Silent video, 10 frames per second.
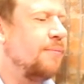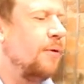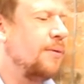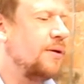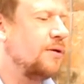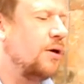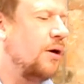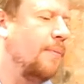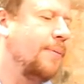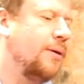pump at the
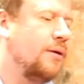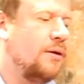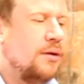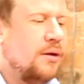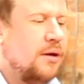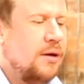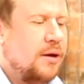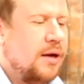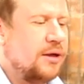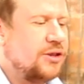top
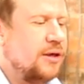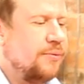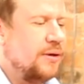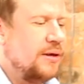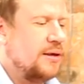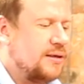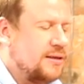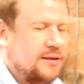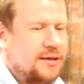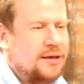actually
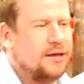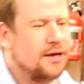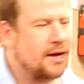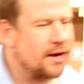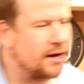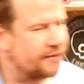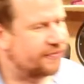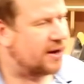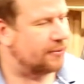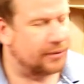works, and if
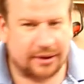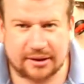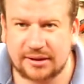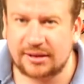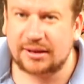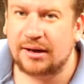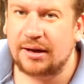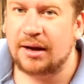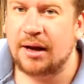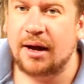that works,
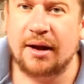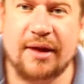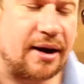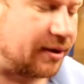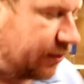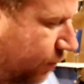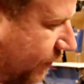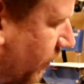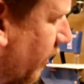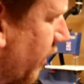then we've got